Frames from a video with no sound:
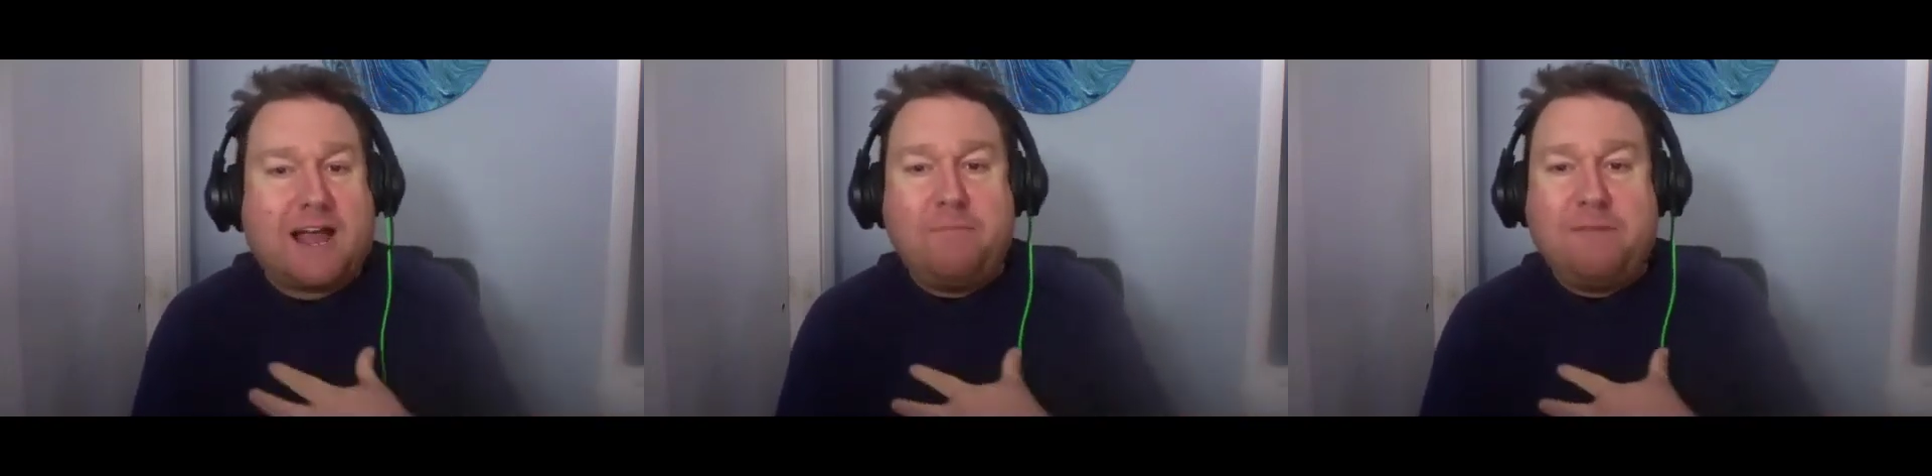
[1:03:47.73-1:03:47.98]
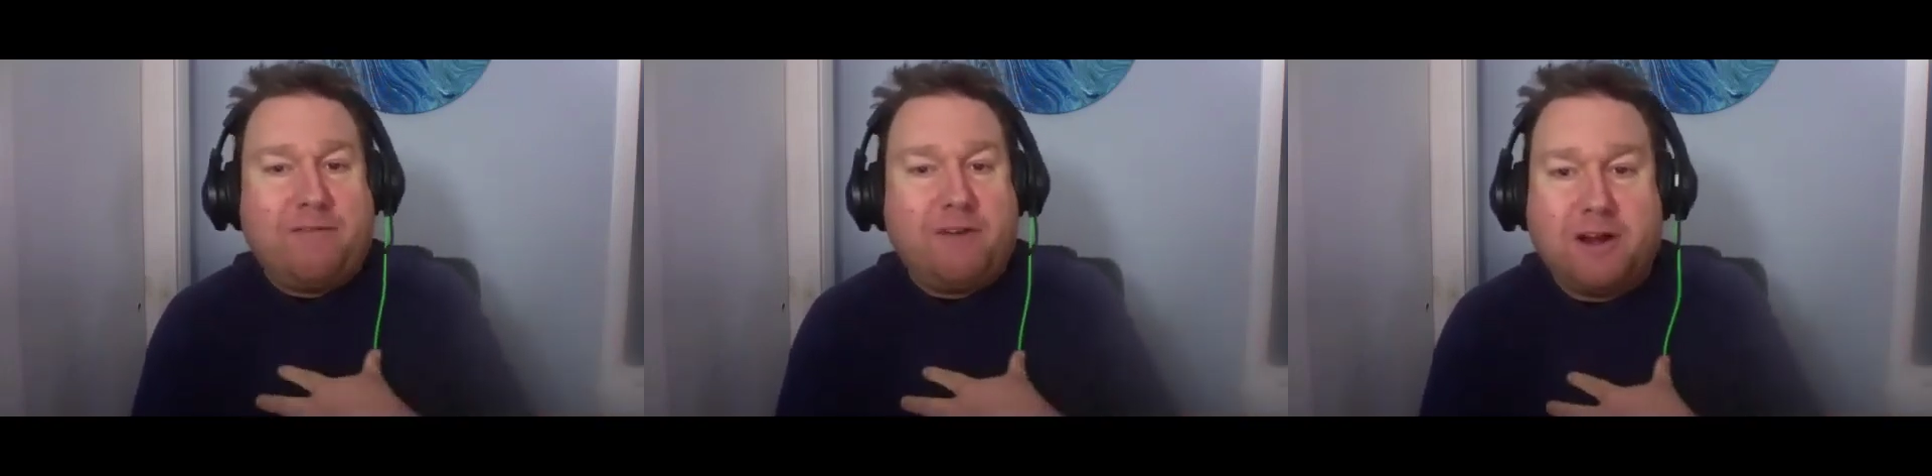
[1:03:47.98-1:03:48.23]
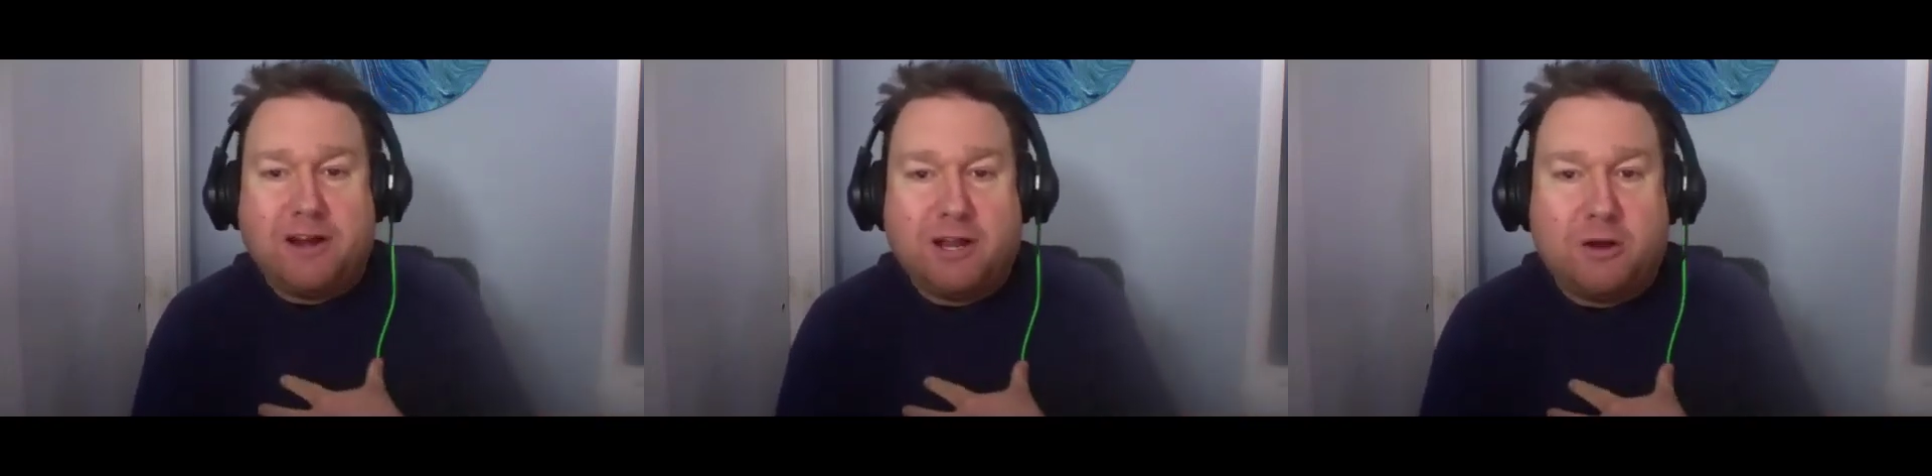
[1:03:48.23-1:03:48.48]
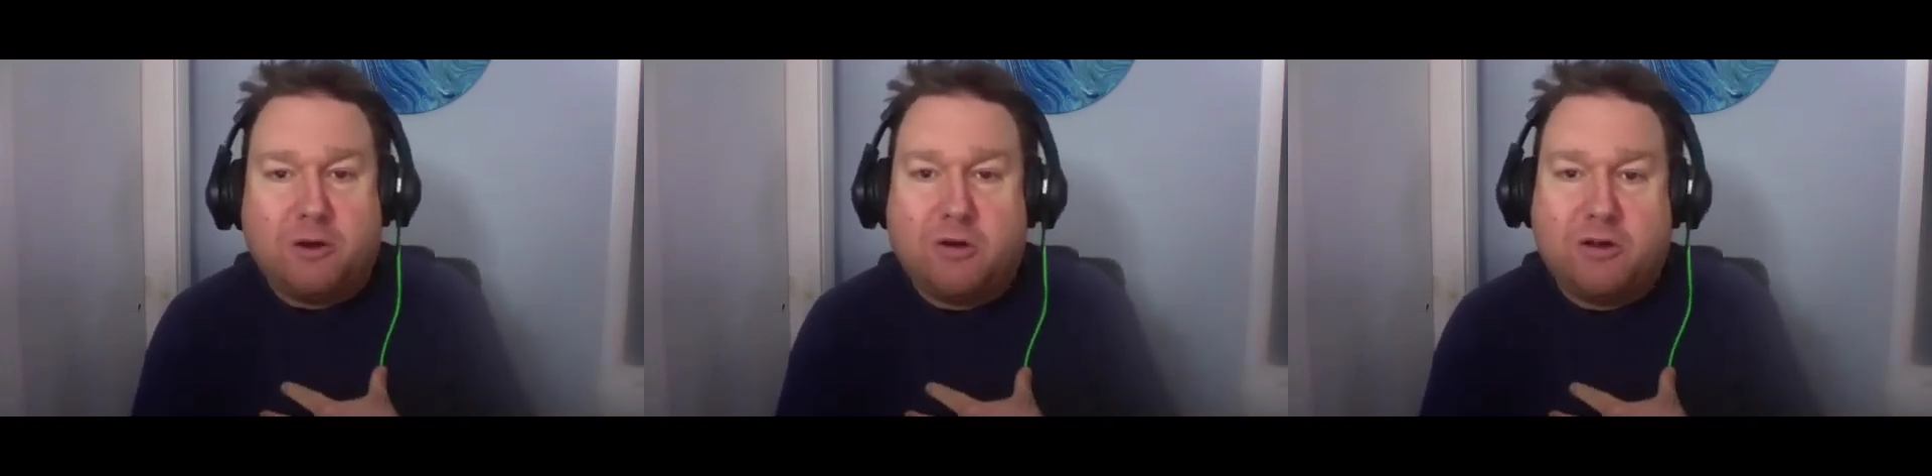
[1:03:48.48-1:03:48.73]
i'm never going to
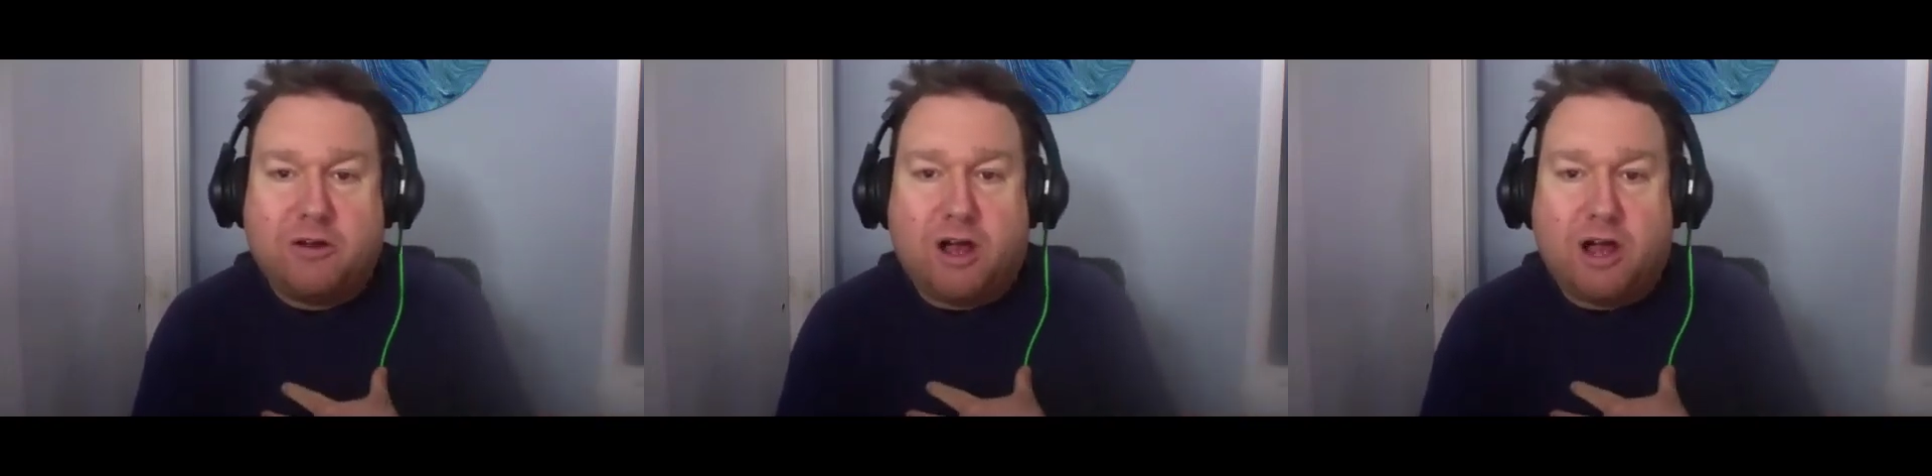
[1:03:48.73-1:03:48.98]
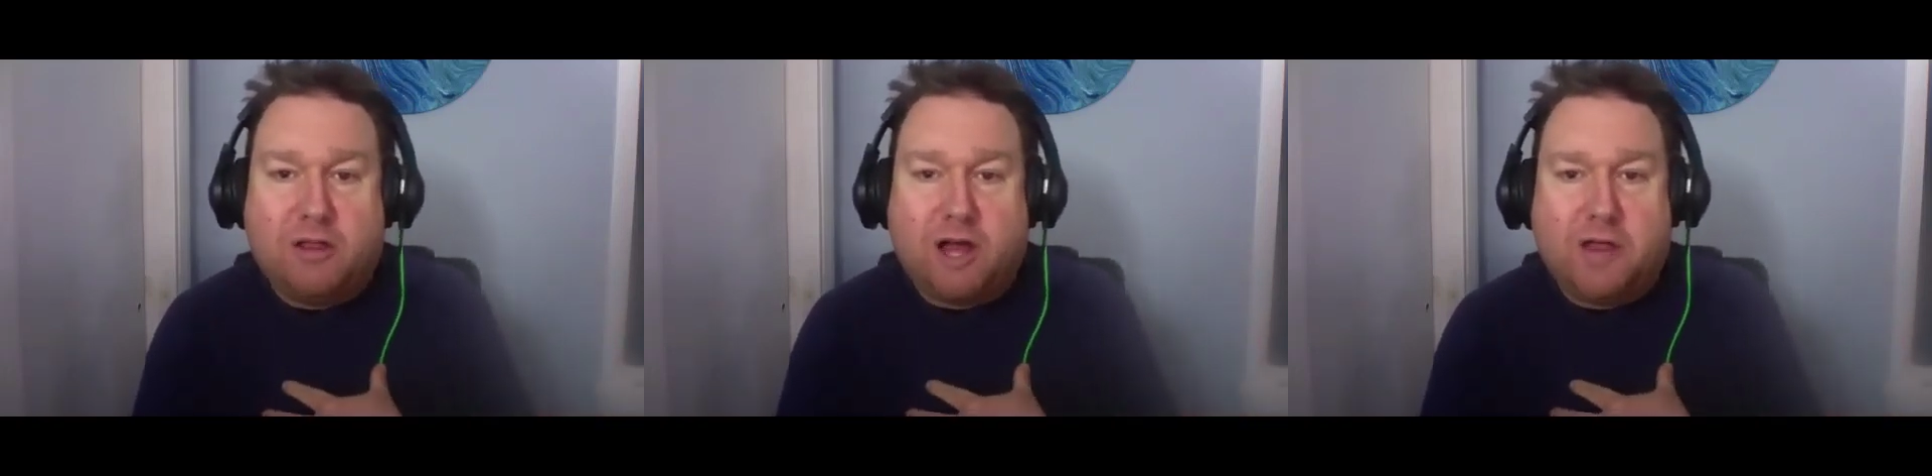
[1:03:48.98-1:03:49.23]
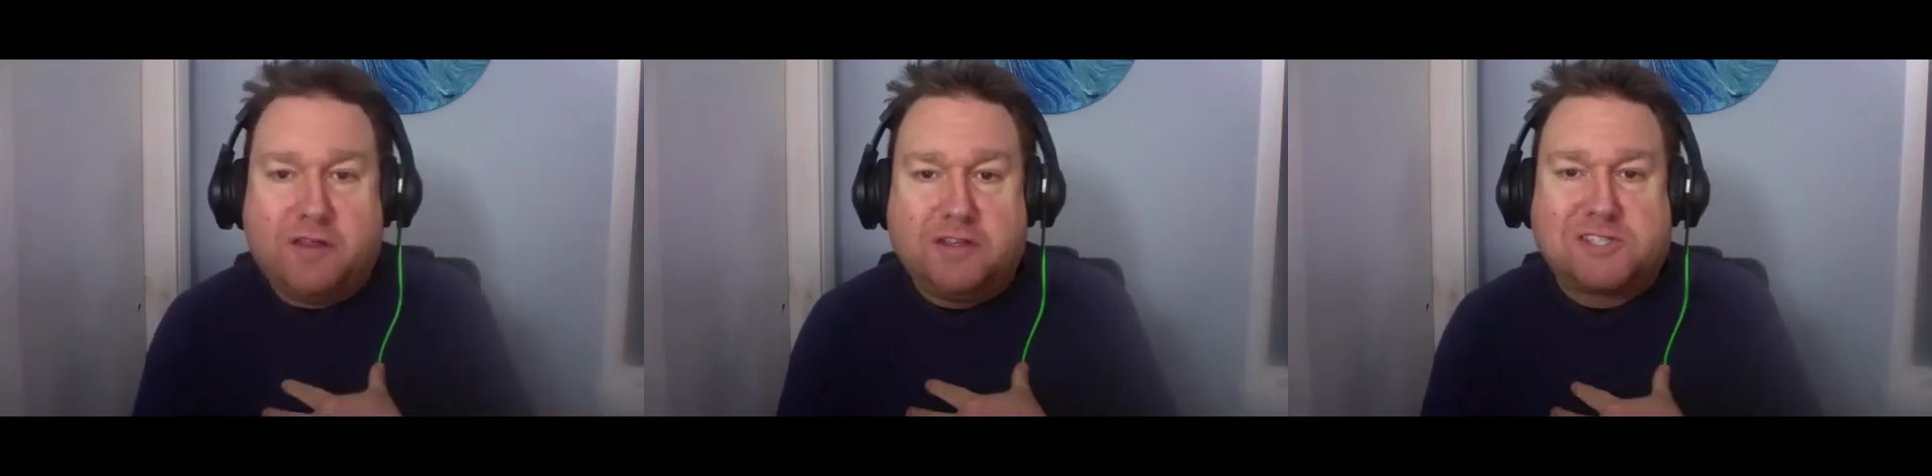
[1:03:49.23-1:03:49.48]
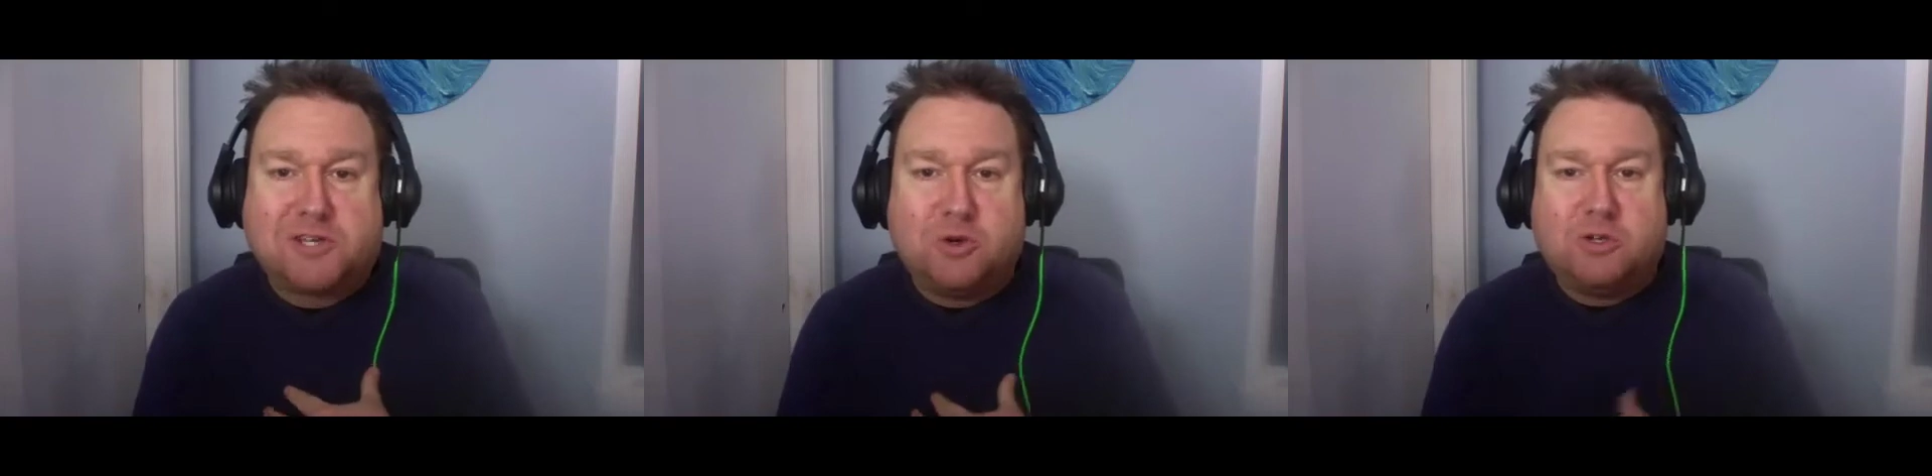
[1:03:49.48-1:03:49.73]
go to all, all, the
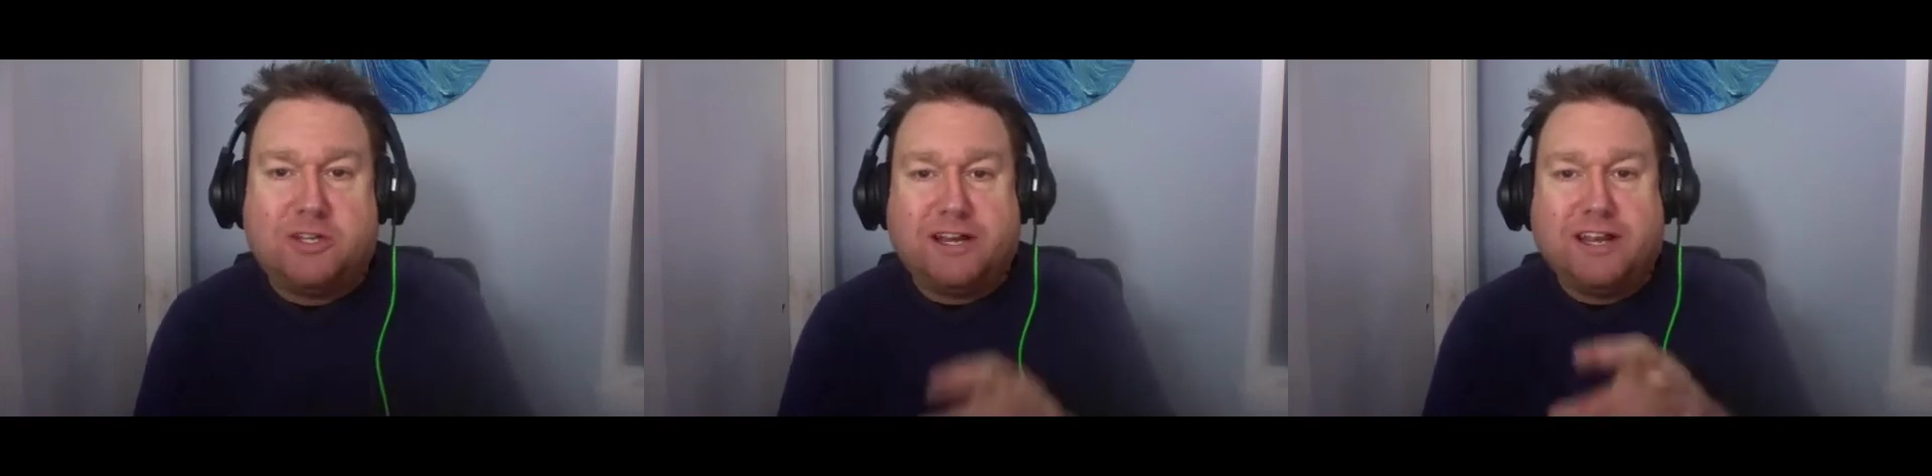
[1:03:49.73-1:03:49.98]
schooling